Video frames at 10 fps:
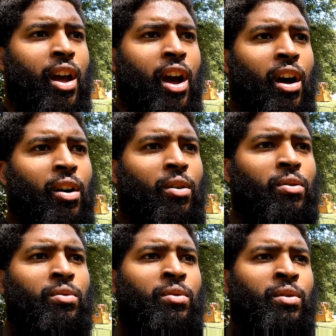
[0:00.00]

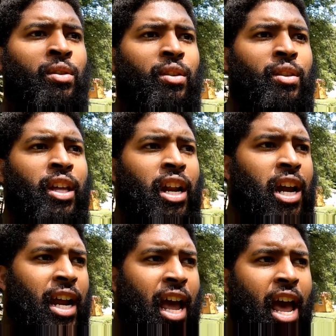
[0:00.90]
all that
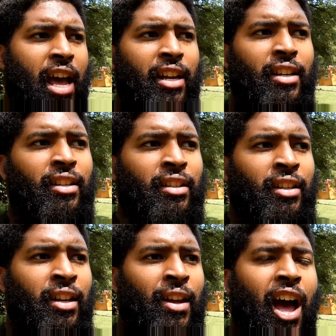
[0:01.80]
I got,
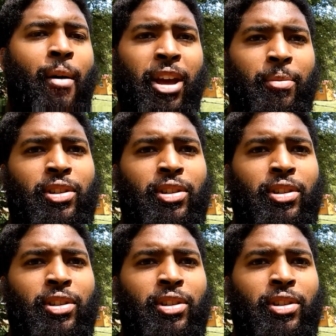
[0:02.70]
I'm able